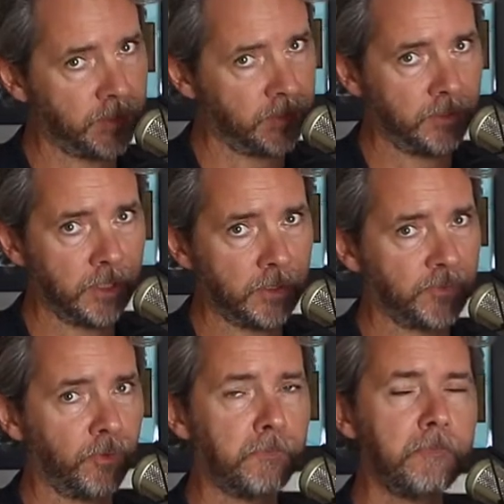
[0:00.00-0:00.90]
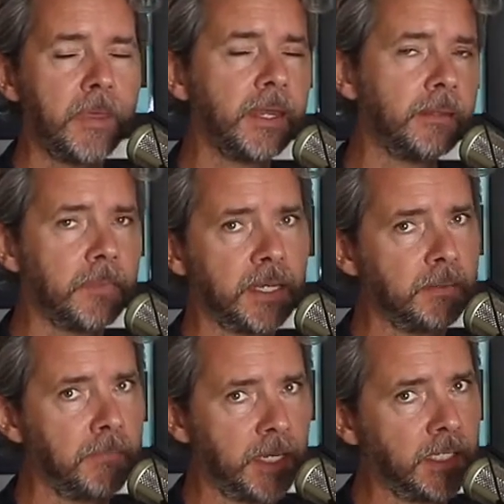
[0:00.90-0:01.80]
studios for many,
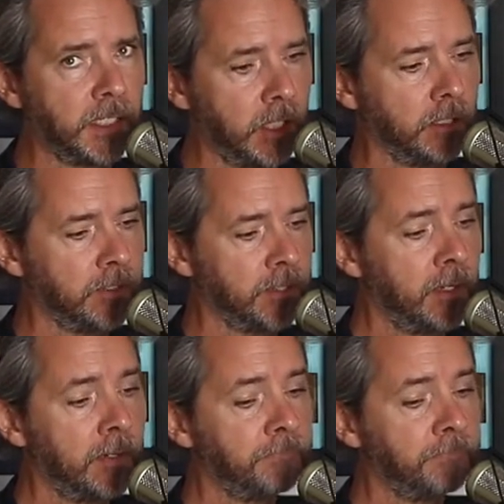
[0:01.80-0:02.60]
many, many years.